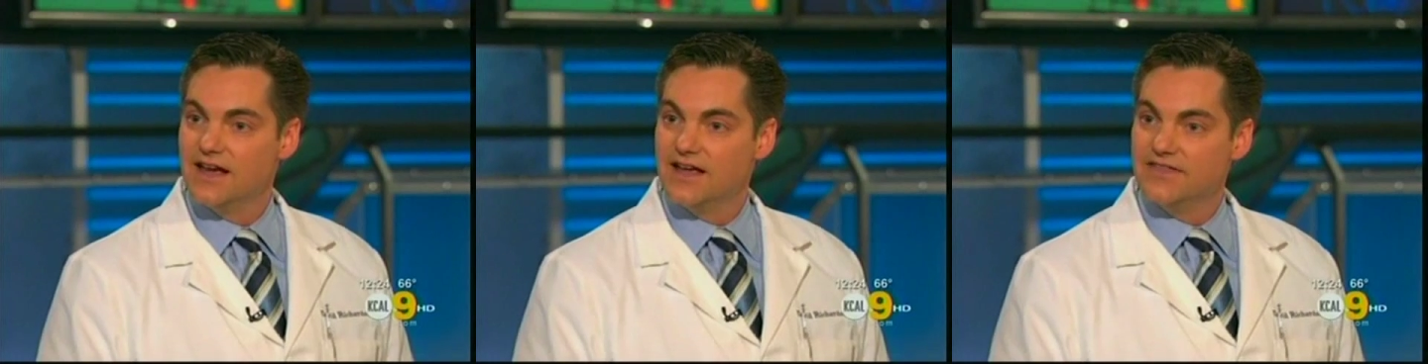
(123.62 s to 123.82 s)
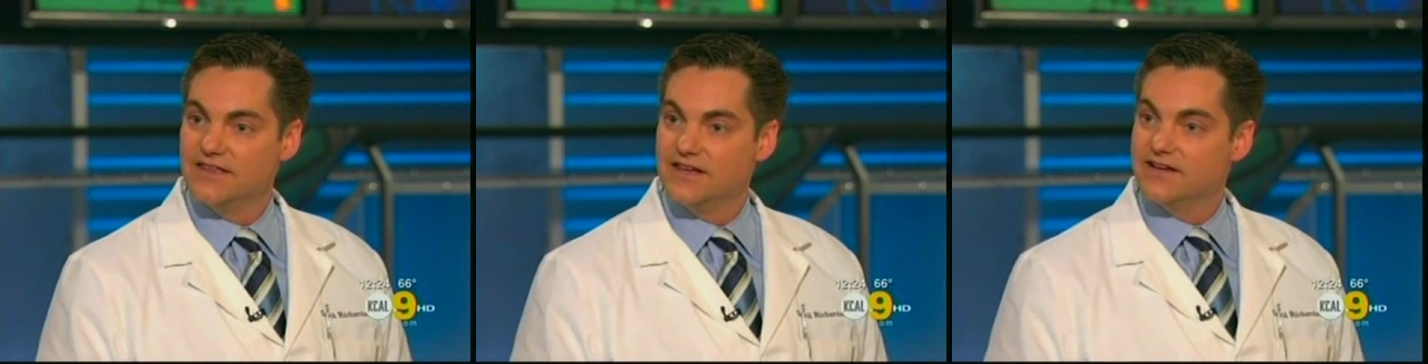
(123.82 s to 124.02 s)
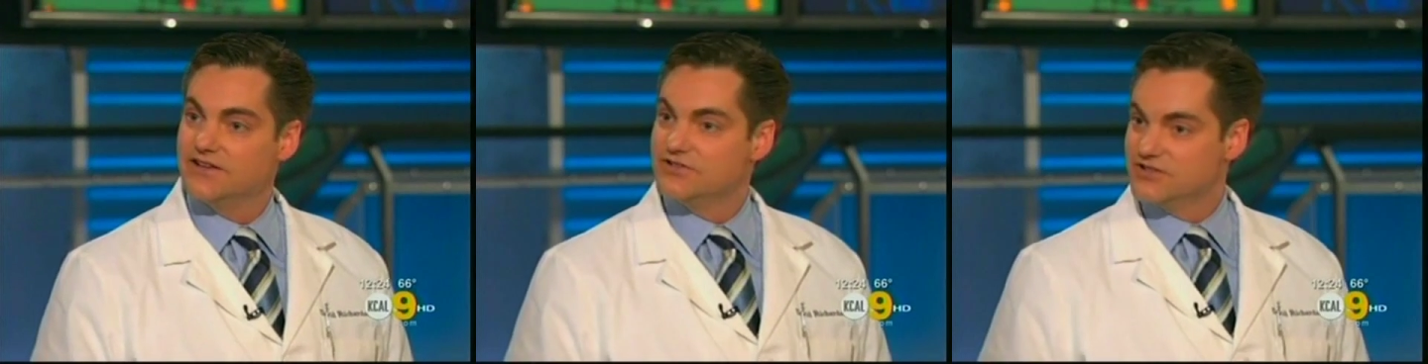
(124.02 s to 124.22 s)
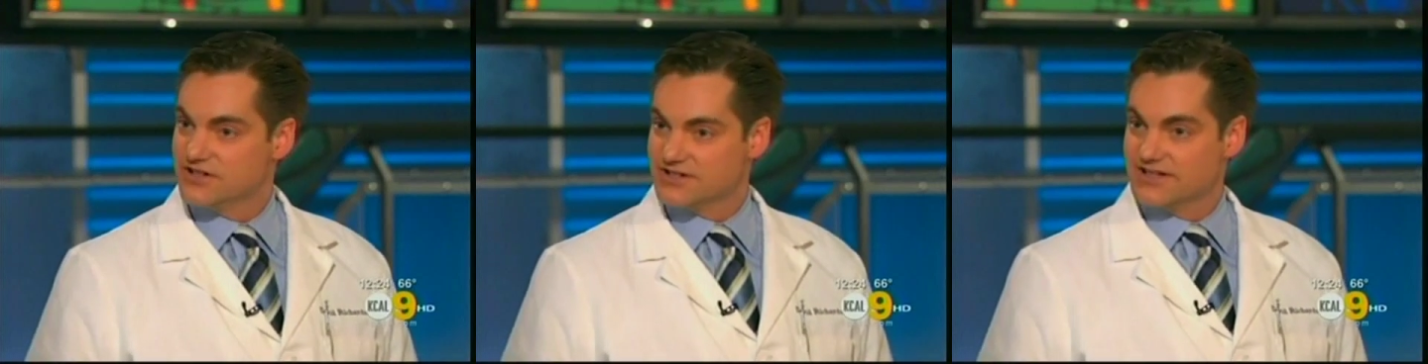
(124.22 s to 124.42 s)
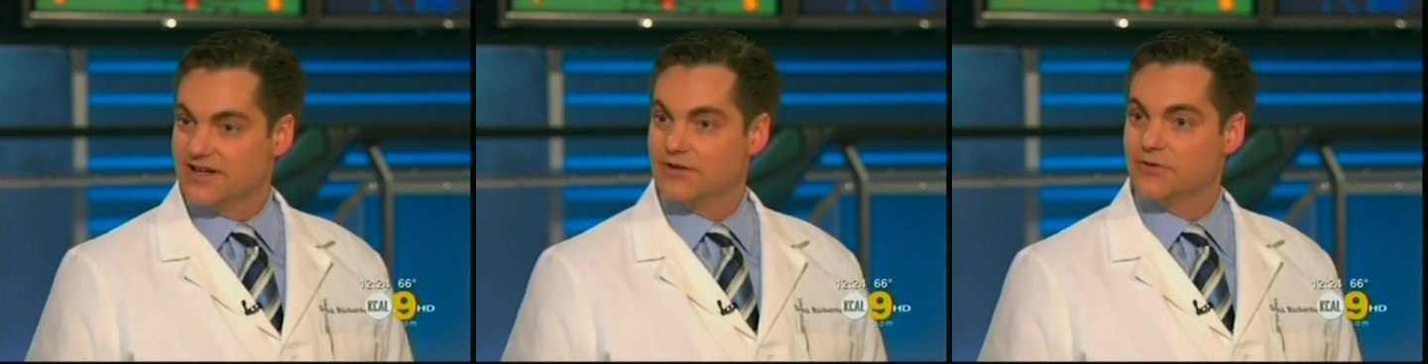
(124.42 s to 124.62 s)
And then,
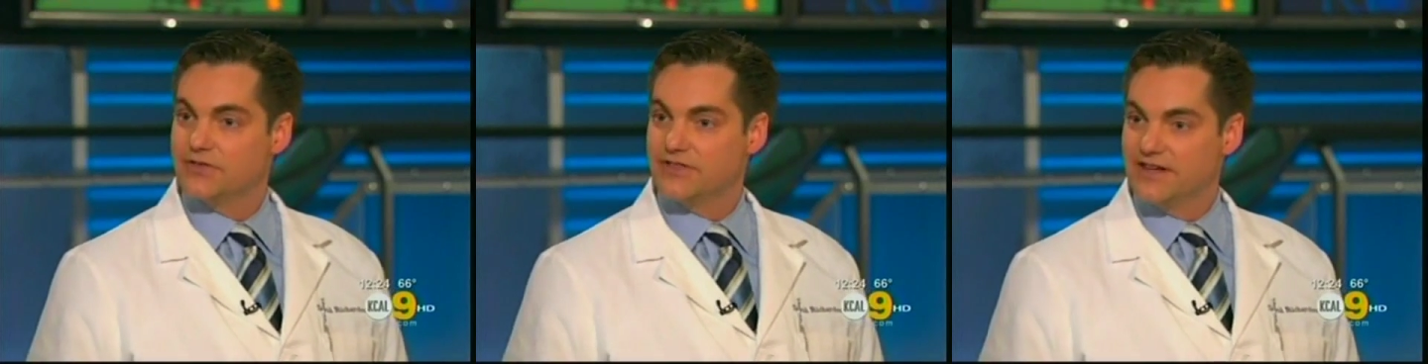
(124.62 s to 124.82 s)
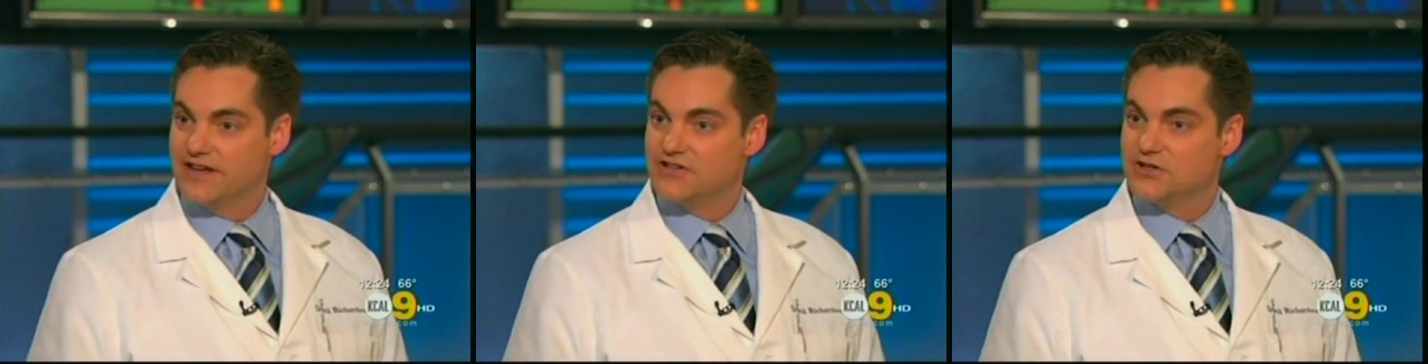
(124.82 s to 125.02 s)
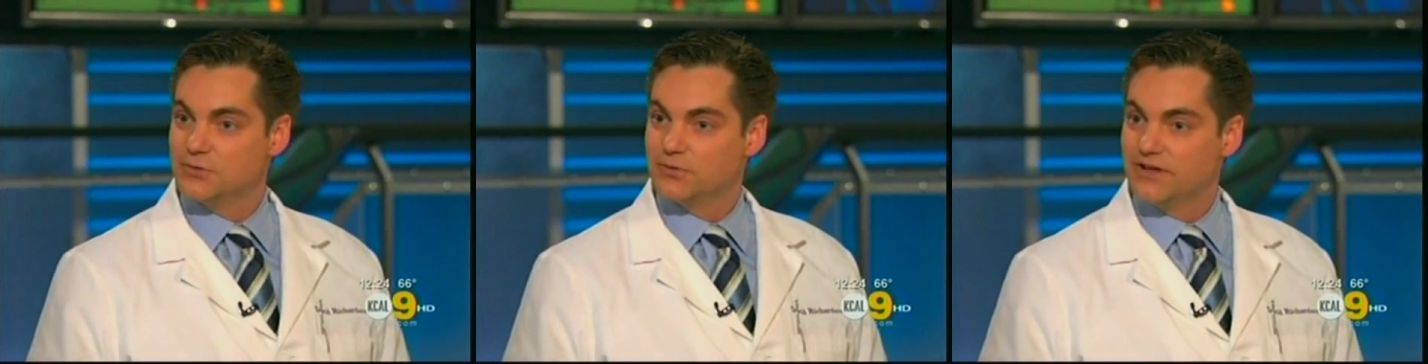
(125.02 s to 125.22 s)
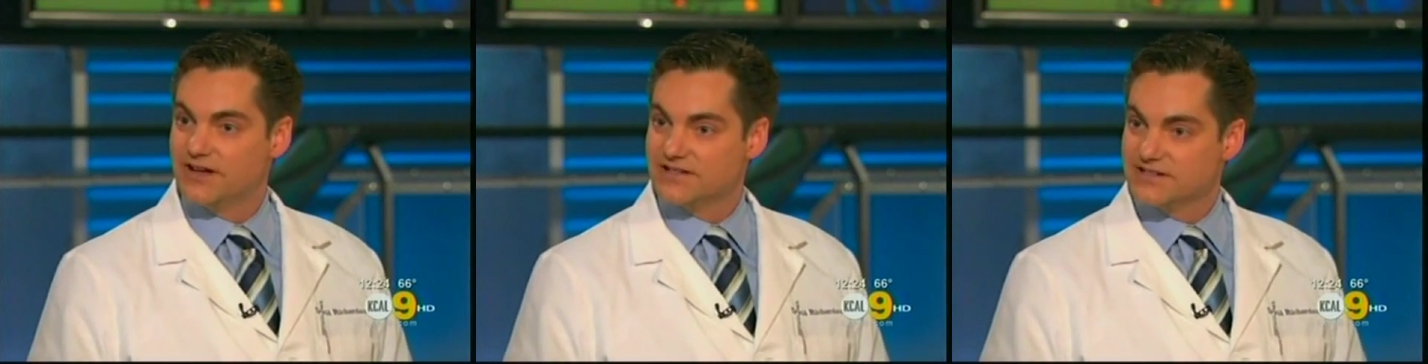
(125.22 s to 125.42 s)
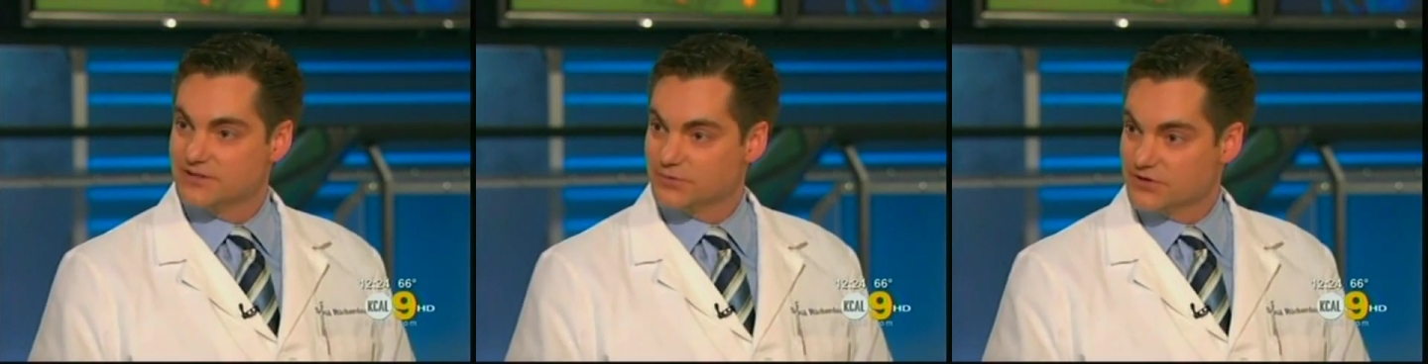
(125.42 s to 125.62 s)
just like with
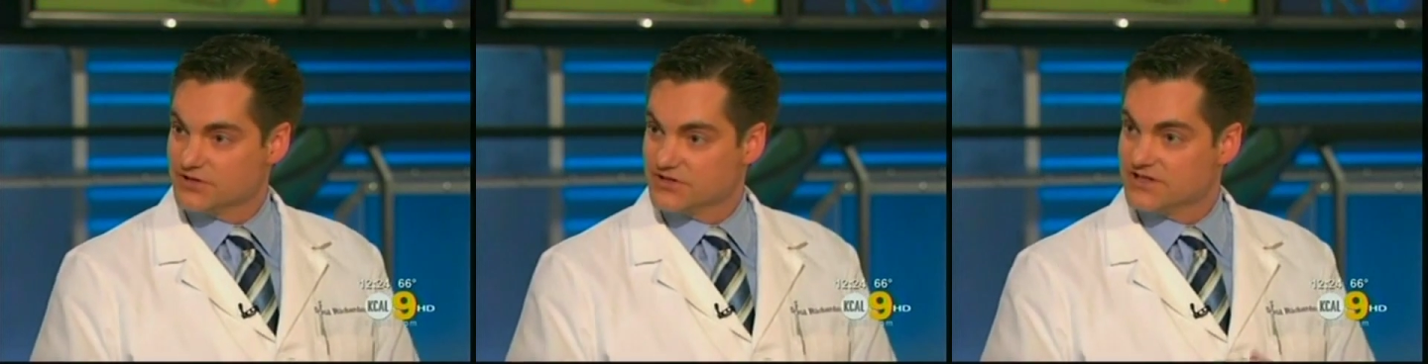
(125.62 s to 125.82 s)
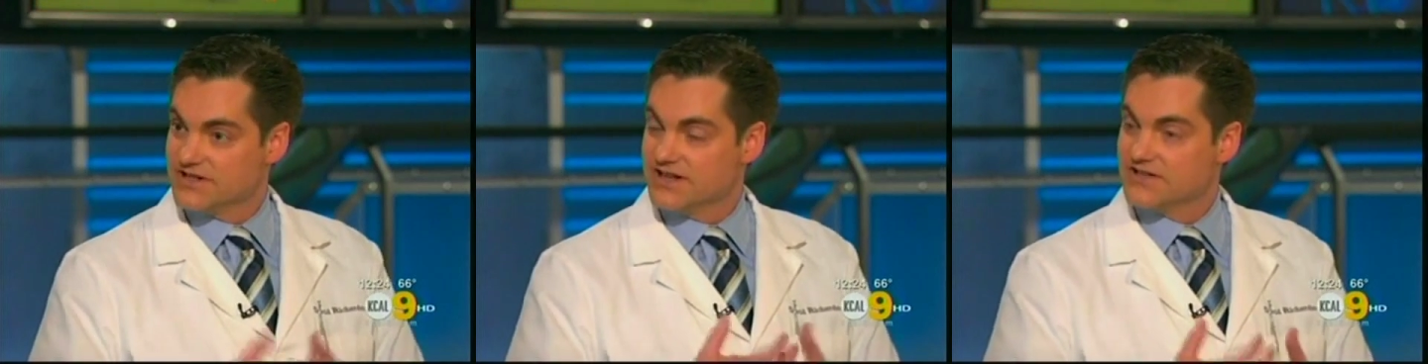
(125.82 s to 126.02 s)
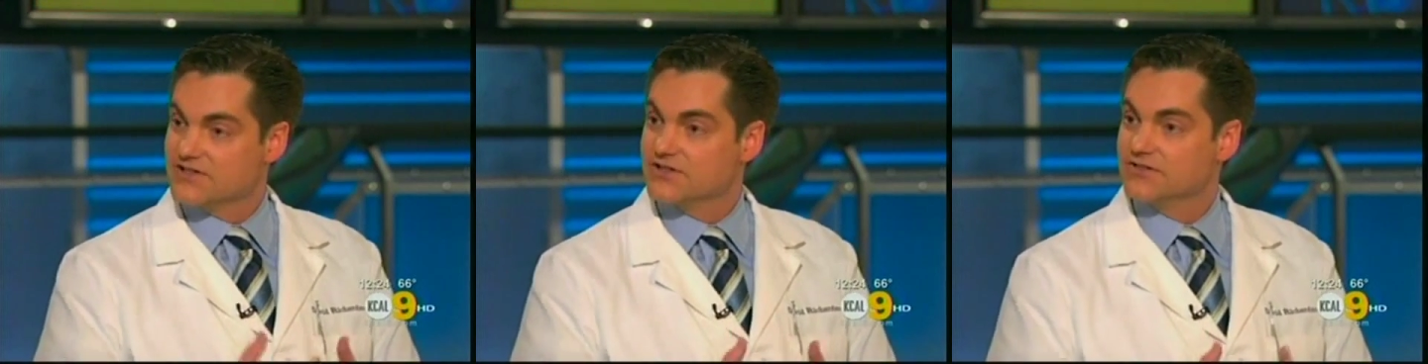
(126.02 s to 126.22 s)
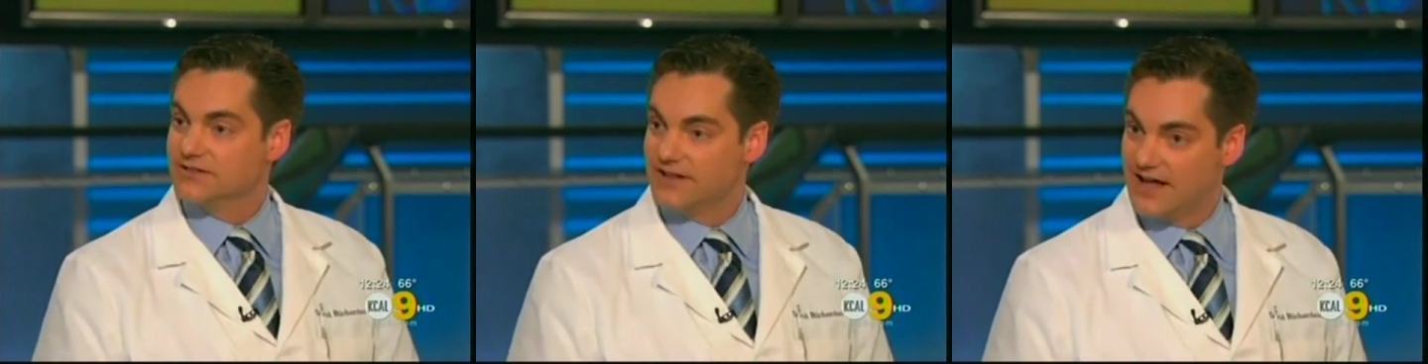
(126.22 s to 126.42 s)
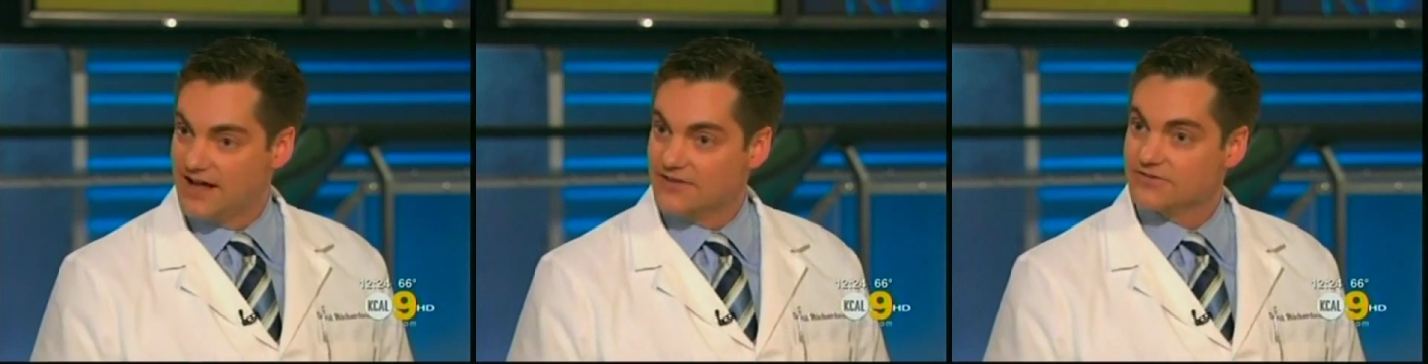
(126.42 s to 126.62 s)
angioplasty where stents are
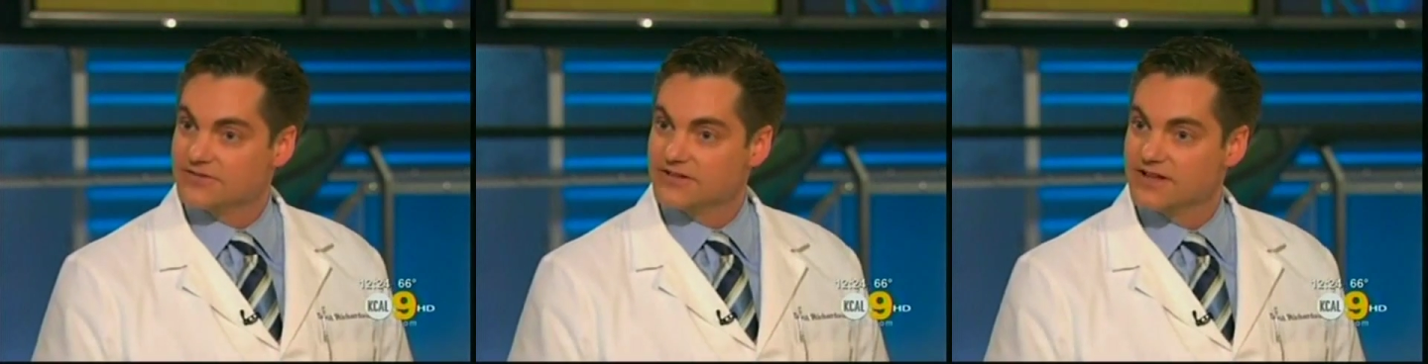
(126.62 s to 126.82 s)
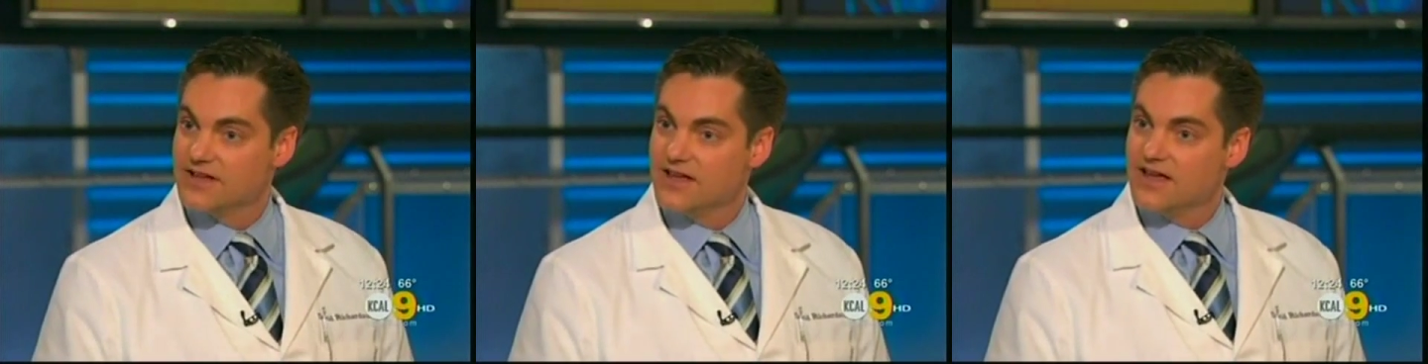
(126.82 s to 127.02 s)
left,